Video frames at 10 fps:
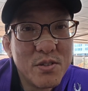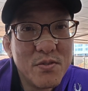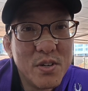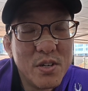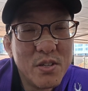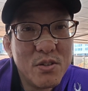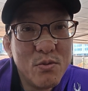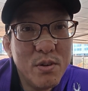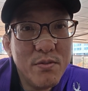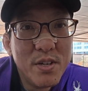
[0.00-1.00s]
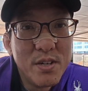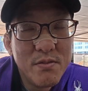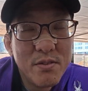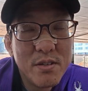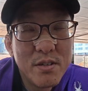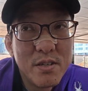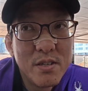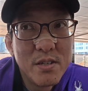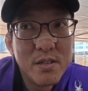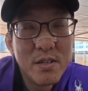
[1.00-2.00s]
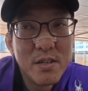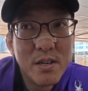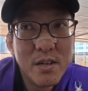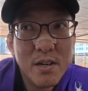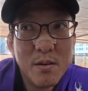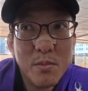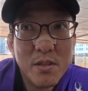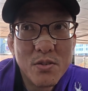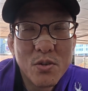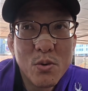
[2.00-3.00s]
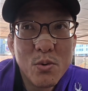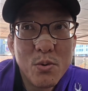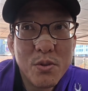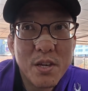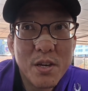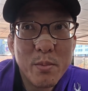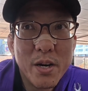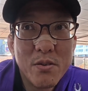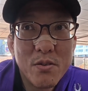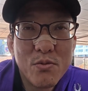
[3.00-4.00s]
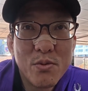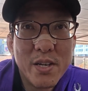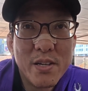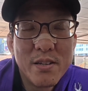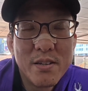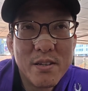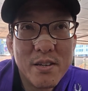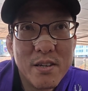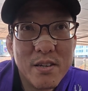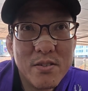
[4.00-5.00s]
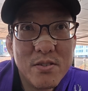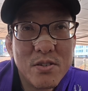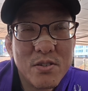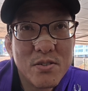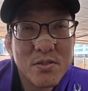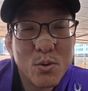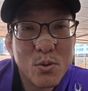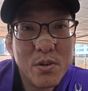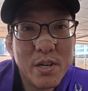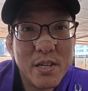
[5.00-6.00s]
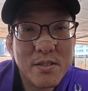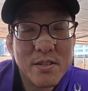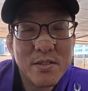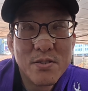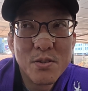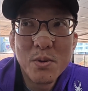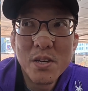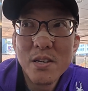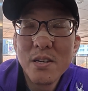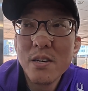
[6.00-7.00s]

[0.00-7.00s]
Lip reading: is very derivative, and this whole thing about grit is just total nonsense to me.